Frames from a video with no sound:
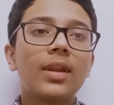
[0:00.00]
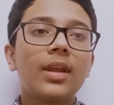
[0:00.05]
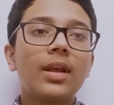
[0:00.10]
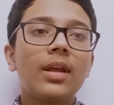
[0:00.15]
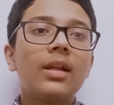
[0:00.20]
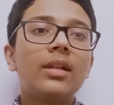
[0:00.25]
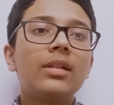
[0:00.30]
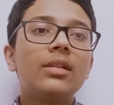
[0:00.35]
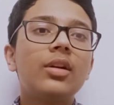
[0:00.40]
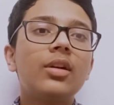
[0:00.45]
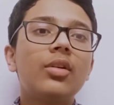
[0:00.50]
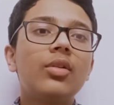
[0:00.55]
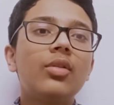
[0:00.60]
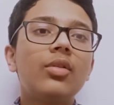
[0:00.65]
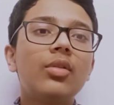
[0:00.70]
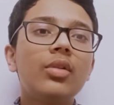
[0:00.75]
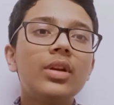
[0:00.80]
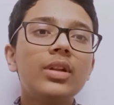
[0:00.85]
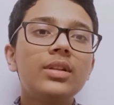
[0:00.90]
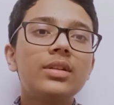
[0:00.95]
The
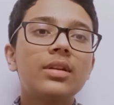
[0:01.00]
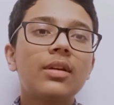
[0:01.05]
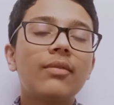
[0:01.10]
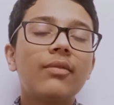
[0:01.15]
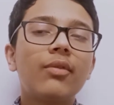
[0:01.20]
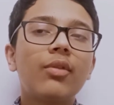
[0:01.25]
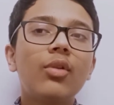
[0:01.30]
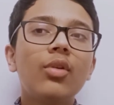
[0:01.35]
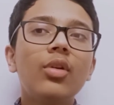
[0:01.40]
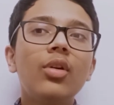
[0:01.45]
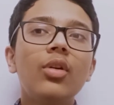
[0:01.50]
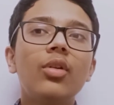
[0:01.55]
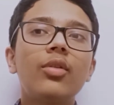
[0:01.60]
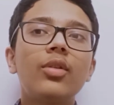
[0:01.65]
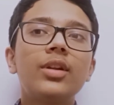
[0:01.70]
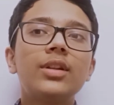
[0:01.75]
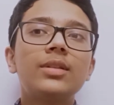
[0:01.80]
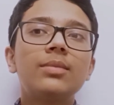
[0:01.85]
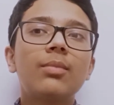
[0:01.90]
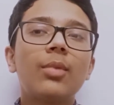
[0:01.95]
4
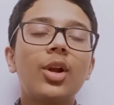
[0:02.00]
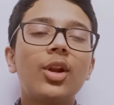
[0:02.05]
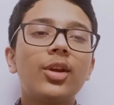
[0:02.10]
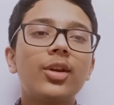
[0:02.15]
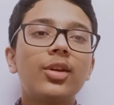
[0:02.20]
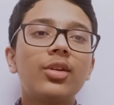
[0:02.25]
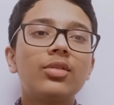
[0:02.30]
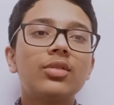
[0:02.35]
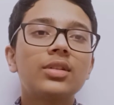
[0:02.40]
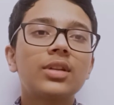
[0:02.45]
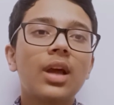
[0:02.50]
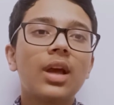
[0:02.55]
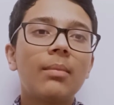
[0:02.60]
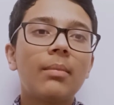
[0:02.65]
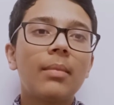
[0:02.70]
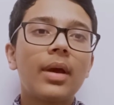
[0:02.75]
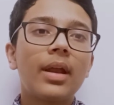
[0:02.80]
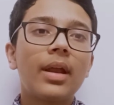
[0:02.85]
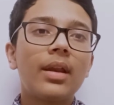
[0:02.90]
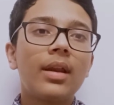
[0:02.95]
OH molecules
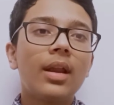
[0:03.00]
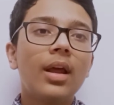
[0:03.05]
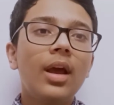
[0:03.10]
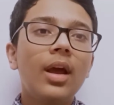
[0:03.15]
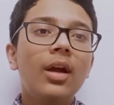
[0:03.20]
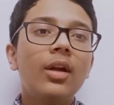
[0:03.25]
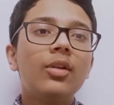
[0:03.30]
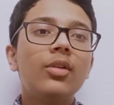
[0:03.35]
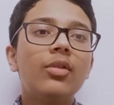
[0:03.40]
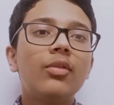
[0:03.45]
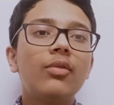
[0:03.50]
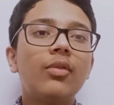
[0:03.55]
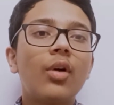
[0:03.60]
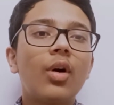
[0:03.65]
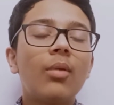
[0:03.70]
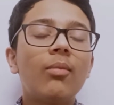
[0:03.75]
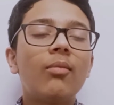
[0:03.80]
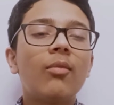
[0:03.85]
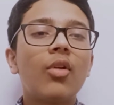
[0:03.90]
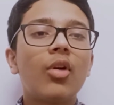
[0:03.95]
combine to
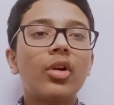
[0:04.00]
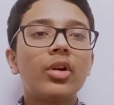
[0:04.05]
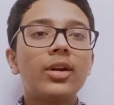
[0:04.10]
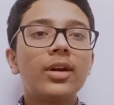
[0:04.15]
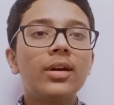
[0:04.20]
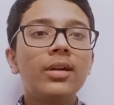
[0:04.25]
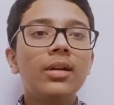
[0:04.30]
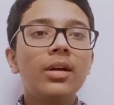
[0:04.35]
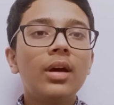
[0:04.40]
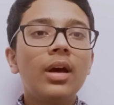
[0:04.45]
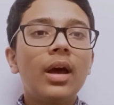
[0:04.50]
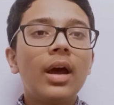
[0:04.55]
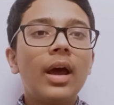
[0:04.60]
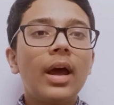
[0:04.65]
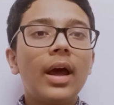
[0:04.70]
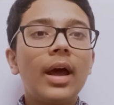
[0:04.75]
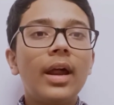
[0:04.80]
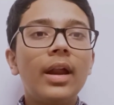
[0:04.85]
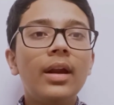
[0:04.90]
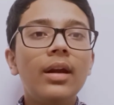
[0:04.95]
form water
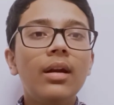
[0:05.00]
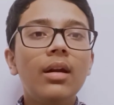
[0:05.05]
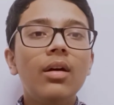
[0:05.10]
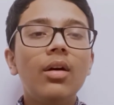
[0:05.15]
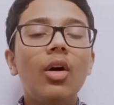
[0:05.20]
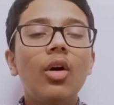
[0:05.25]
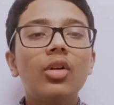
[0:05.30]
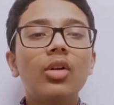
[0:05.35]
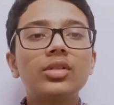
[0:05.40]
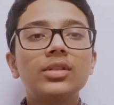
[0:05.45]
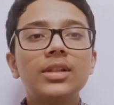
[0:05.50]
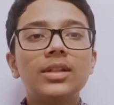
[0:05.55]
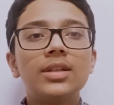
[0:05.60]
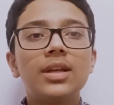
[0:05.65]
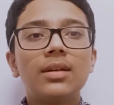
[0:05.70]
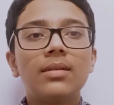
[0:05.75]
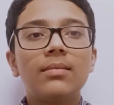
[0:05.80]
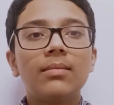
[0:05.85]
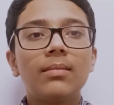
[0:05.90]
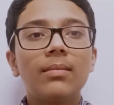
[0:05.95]
and oxygen.
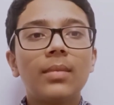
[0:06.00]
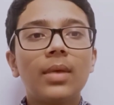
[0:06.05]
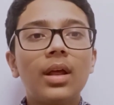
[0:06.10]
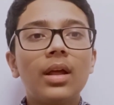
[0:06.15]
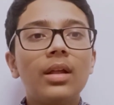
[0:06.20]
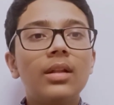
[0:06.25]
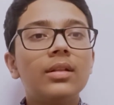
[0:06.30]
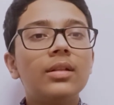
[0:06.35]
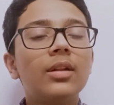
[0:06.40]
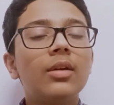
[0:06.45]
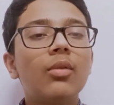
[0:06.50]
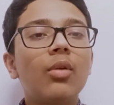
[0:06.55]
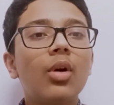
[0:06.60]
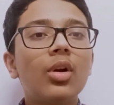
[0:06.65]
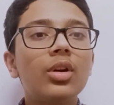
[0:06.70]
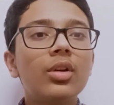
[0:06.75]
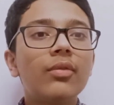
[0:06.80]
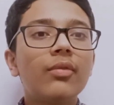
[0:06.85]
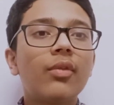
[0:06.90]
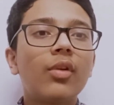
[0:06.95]
The water
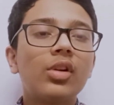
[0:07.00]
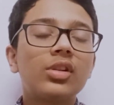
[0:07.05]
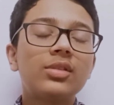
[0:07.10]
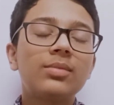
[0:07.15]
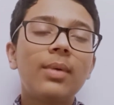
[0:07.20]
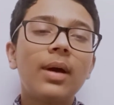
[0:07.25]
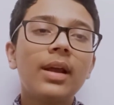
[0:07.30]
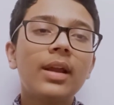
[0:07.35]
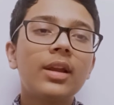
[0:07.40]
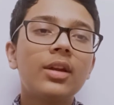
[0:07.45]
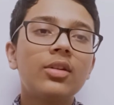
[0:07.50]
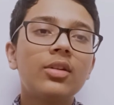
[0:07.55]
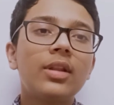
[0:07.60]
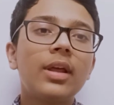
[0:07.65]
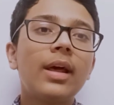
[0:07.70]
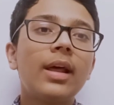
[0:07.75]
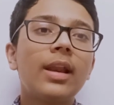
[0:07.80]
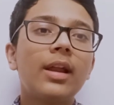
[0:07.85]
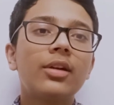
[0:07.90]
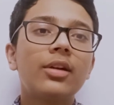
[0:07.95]
falls back into the
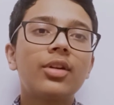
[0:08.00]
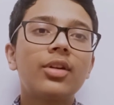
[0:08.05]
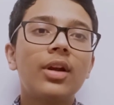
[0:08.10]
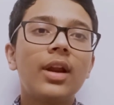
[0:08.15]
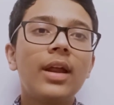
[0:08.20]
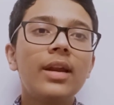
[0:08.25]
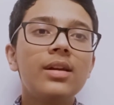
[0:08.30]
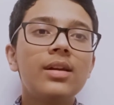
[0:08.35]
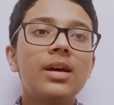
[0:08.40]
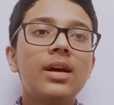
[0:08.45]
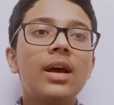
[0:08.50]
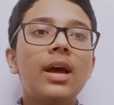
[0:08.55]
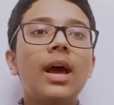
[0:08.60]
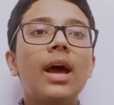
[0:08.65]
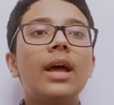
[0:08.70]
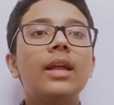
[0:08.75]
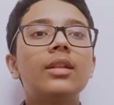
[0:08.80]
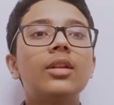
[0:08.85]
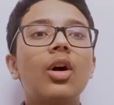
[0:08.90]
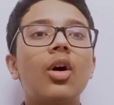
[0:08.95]
electrolyte
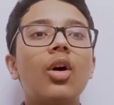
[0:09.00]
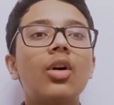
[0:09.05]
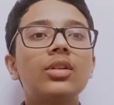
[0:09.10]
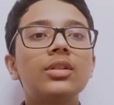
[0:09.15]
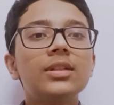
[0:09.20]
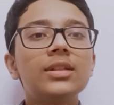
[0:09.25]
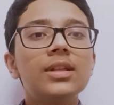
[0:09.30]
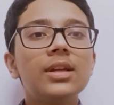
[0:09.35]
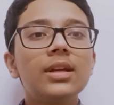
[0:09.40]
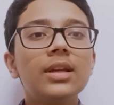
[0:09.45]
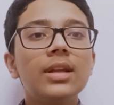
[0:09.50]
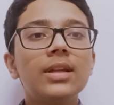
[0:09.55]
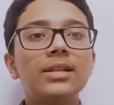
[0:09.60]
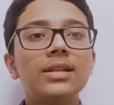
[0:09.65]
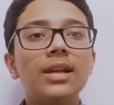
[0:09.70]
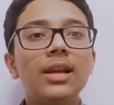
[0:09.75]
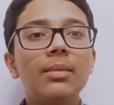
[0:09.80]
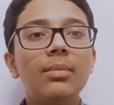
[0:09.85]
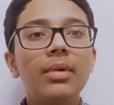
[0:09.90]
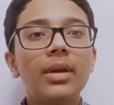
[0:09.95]
and the oxygen is
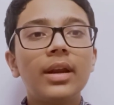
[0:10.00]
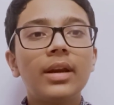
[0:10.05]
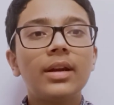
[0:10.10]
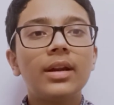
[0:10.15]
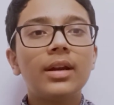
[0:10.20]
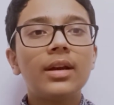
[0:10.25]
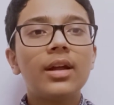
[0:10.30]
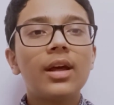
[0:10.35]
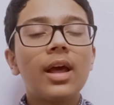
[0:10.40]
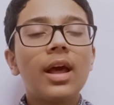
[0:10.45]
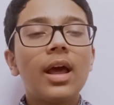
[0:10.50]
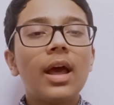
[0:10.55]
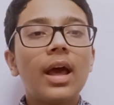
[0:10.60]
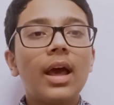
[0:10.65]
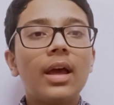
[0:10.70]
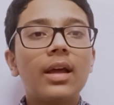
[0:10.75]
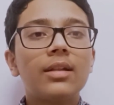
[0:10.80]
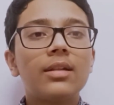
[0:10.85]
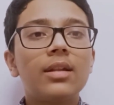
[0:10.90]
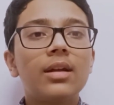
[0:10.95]
liberated
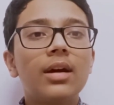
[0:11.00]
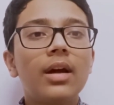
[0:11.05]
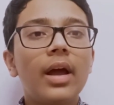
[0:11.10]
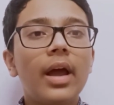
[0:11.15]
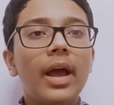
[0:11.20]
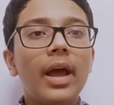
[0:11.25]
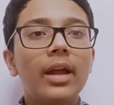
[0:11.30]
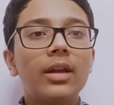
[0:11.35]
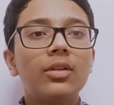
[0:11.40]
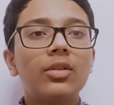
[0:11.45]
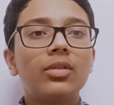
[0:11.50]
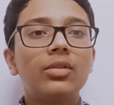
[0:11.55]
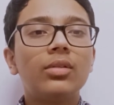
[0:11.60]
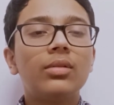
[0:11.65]
at the anode.